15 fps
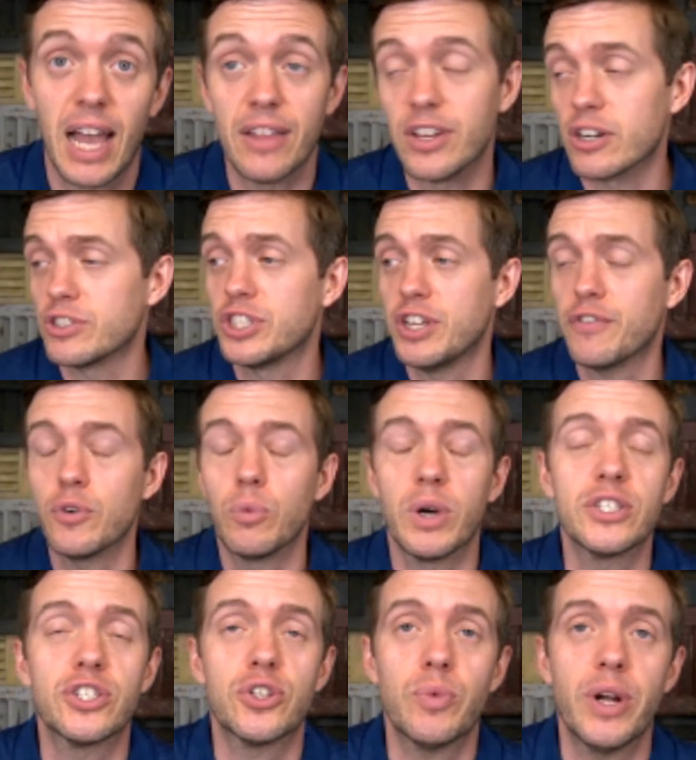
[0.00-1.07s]
And there's different
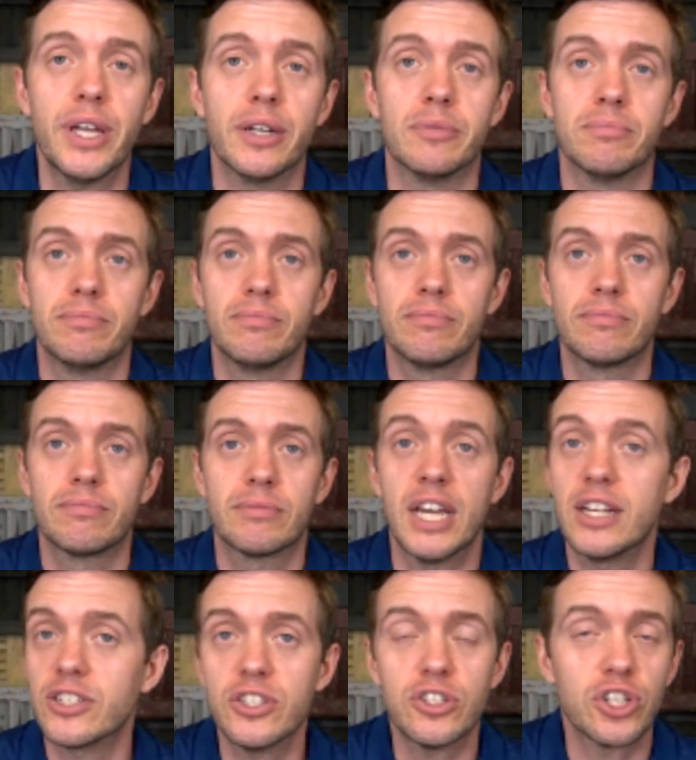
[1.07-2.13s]
ways to rig it.
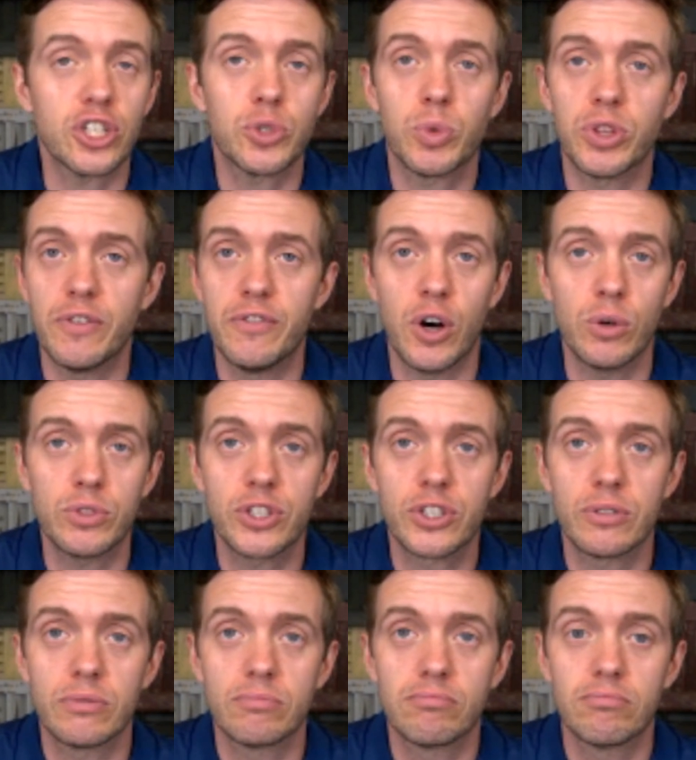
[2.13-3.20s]
It isn't just with the
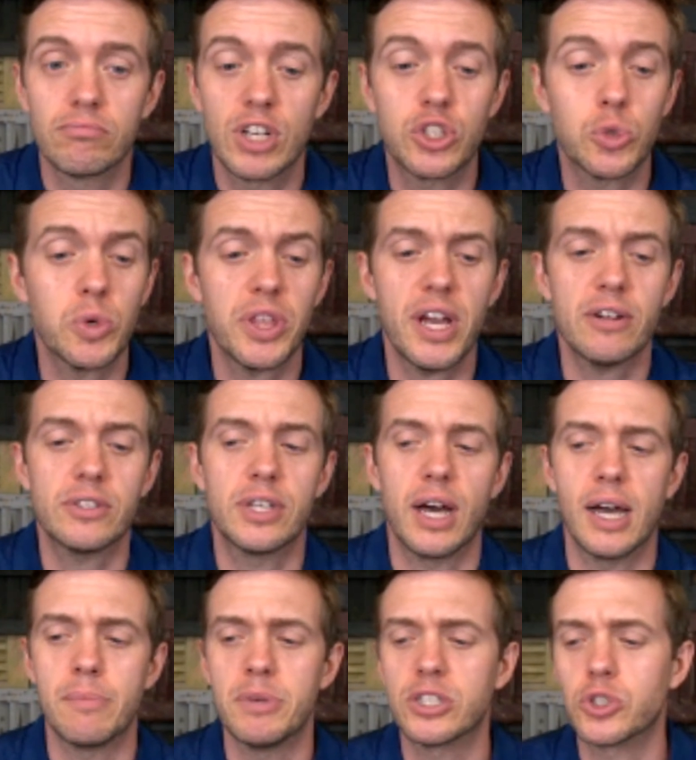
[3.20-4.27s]
votes. It's with
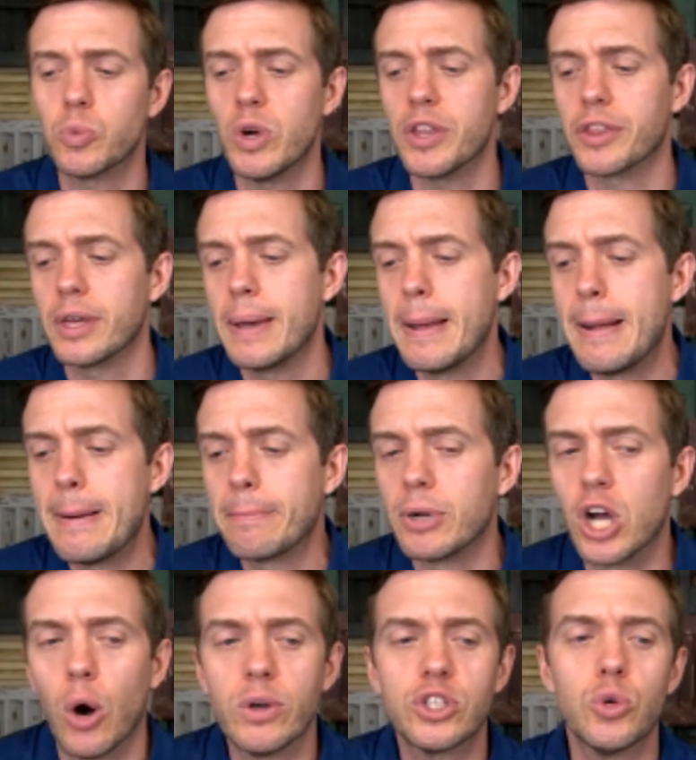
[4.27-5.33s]
airtime. It's with
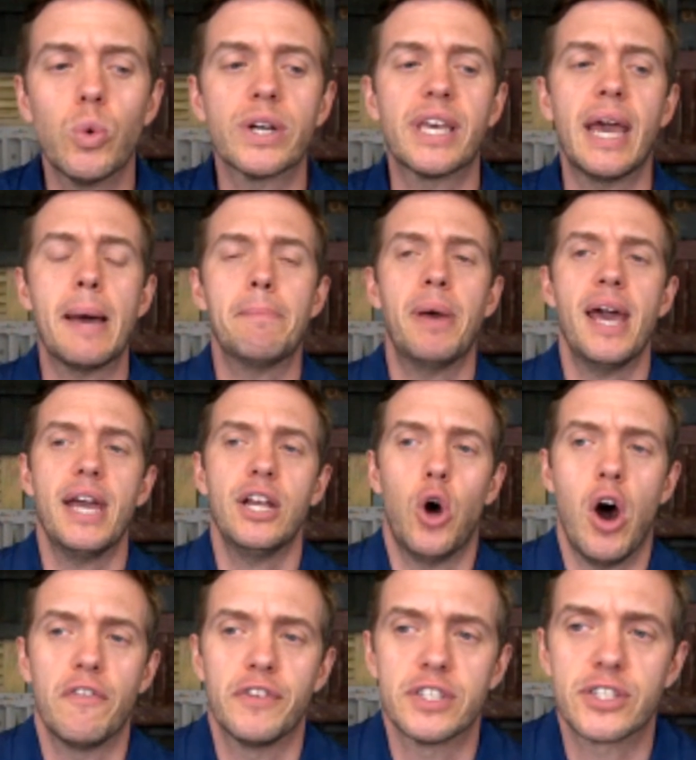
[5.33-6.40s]
going to a campaign
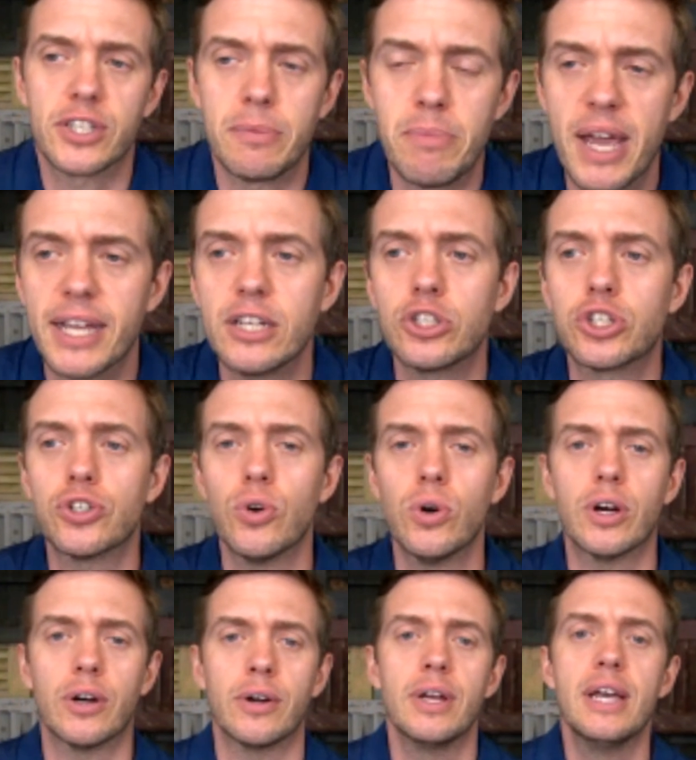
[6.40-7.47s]
office and making
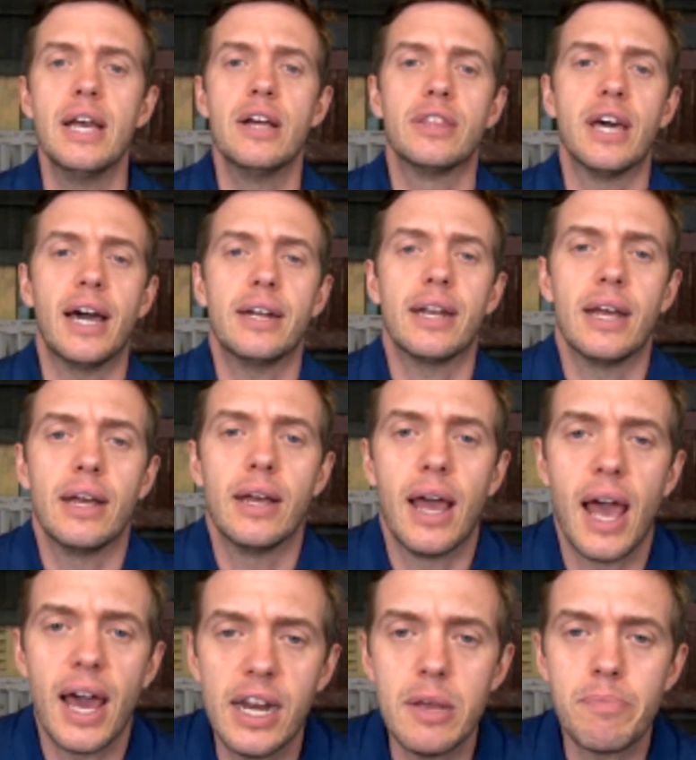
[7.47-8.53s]
sure that
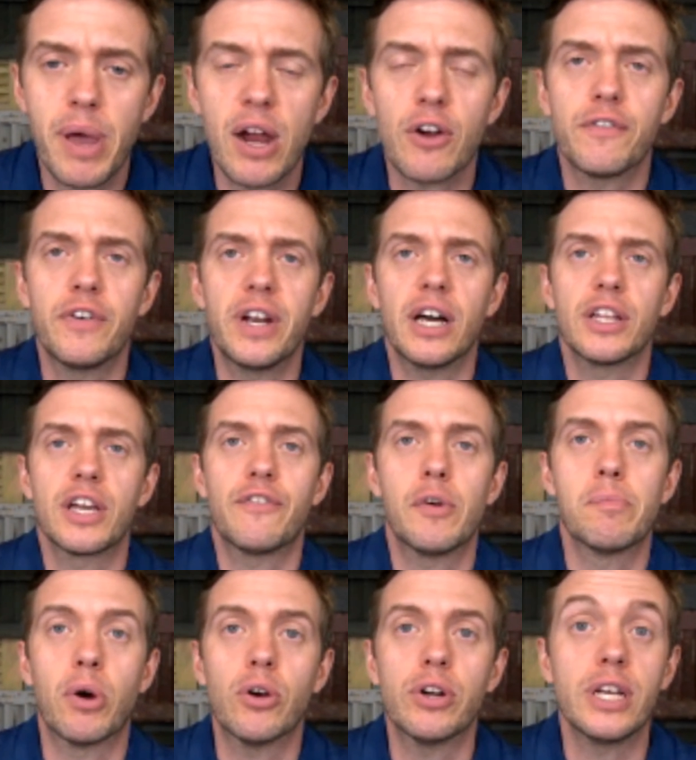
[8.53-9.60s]
any paraphernalia
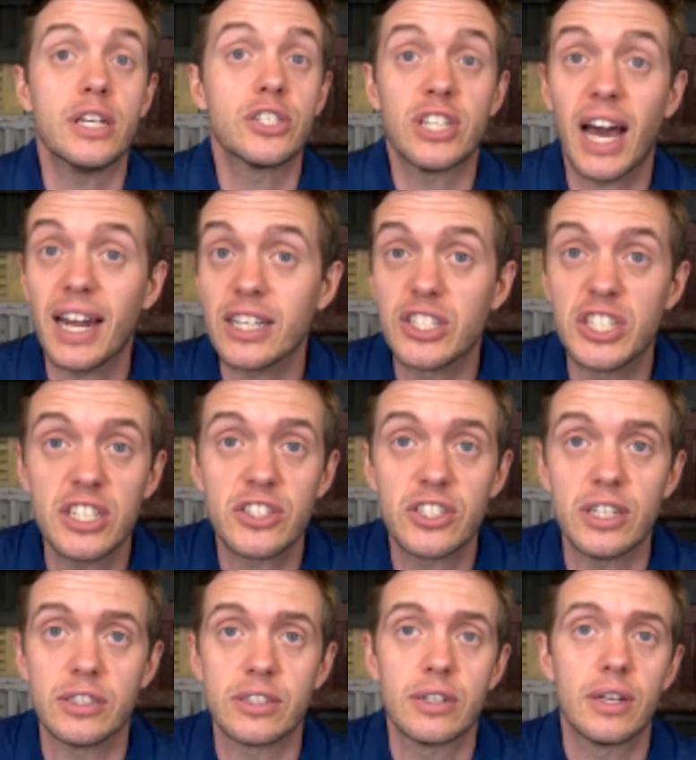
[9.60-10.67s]
for Bernie is
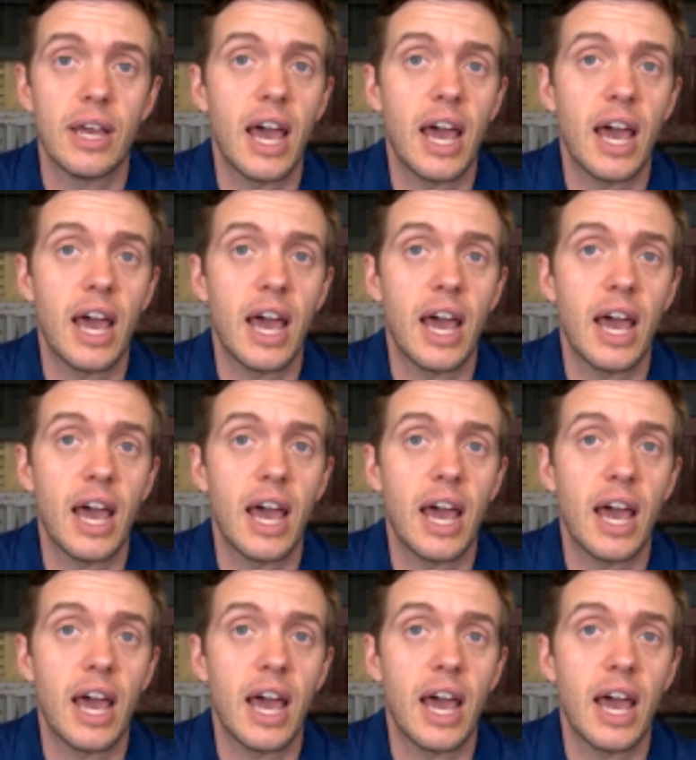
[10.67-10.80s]
non-existent.